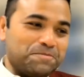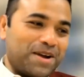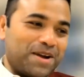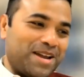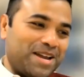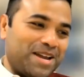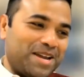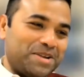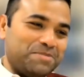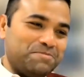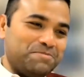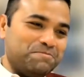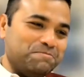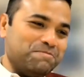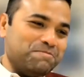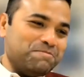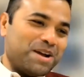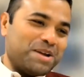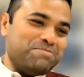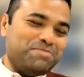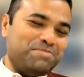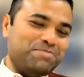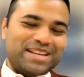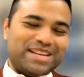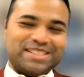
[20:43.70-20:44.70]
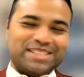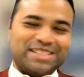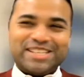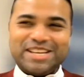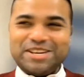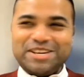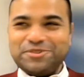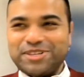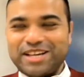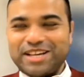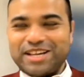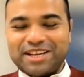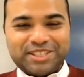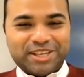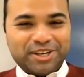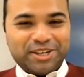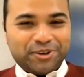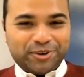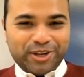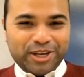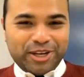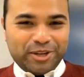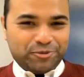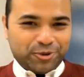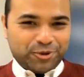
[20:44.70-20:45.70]
my PhD was
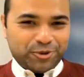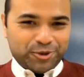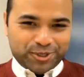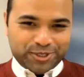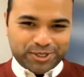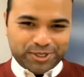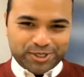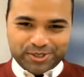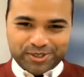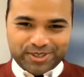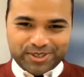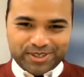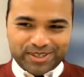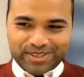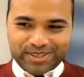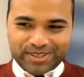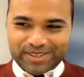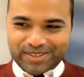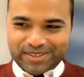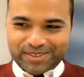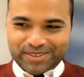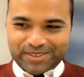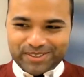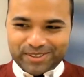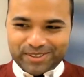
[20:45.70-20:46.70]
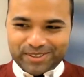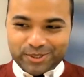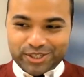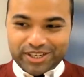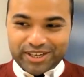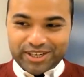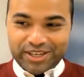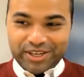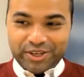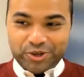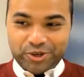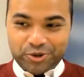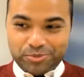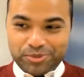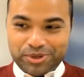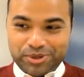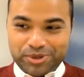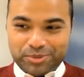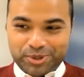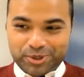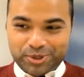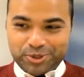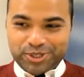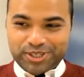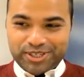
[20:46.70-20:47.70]
actually really focused on studying
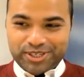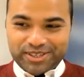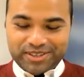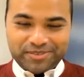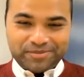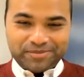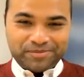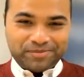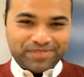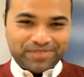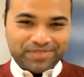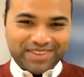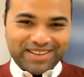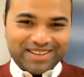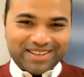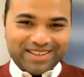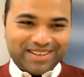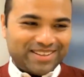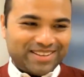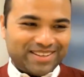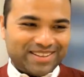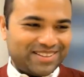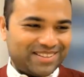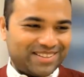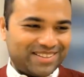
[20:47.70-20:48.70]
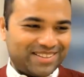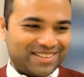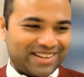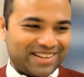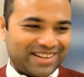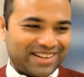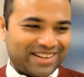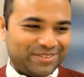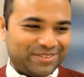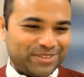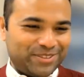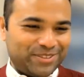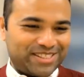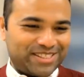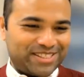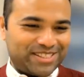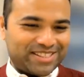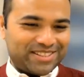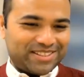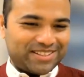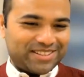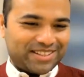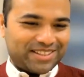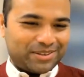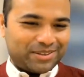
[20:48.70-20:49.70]
human motion, and
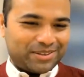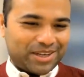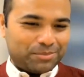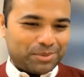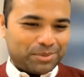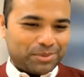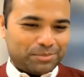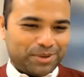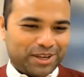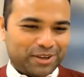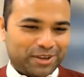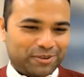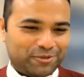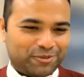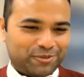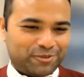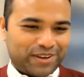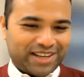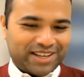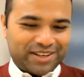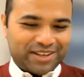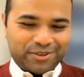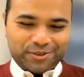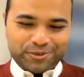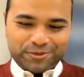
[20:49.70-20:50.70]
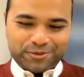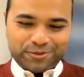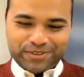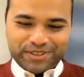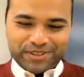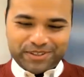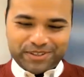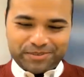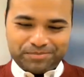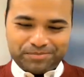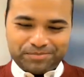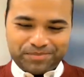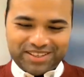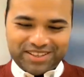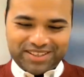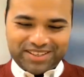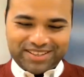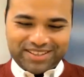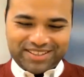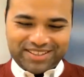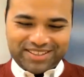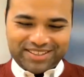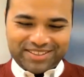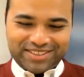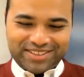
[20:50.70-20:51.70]
I'm a big fan of
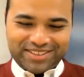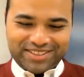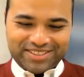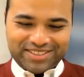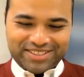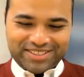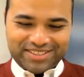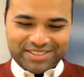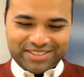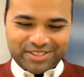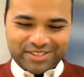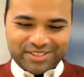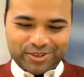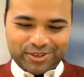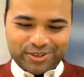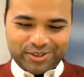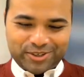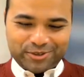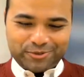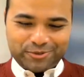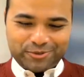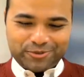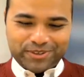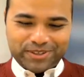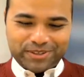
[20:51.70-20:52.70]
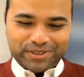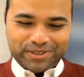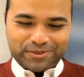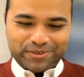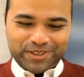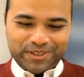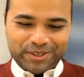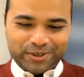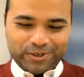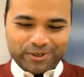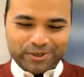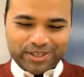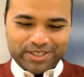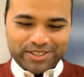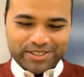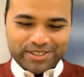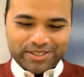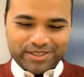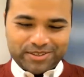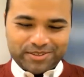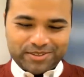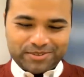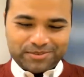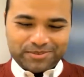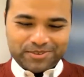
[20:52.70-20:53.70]
there's a lot of when you look
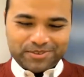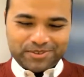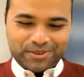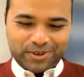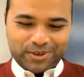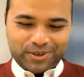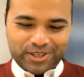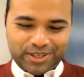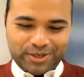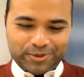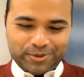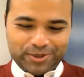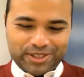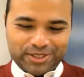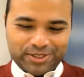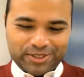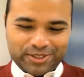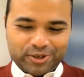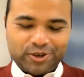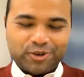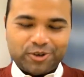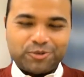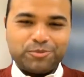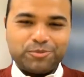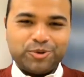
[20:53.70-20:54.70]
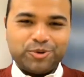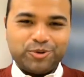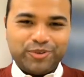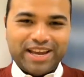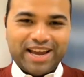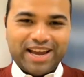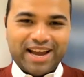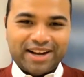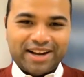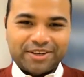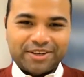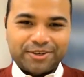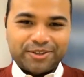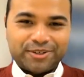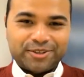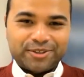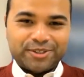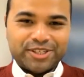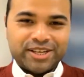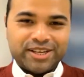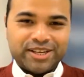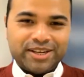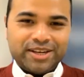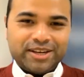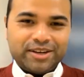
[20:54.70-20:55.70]
at Hollywood, there's a lot of movie
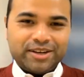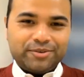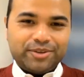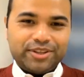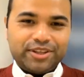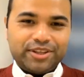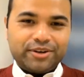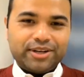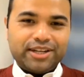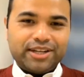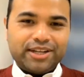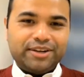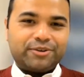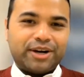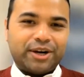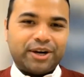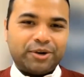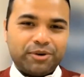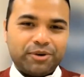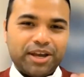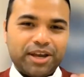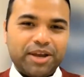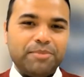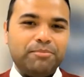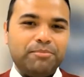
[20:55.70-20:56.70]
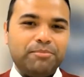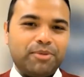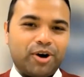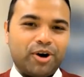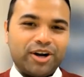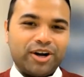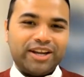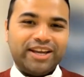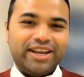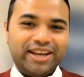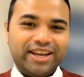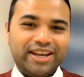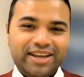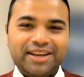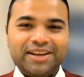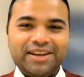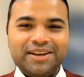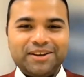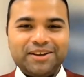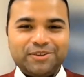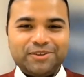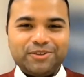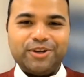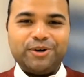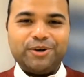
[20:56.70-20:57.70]
actors they really try to
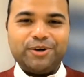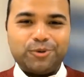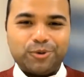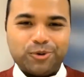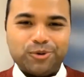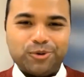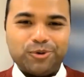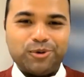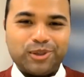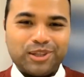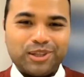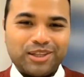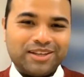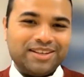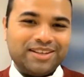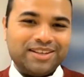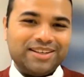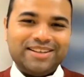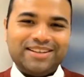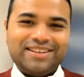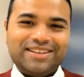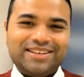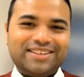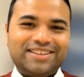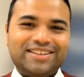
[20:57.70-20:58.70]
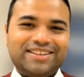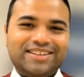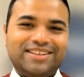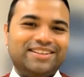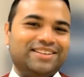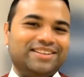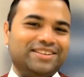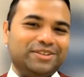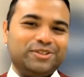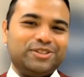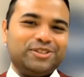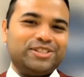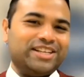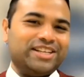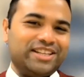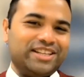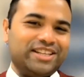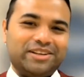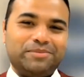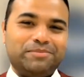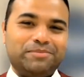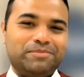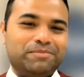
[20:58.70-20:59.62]
embody their role, and you'll see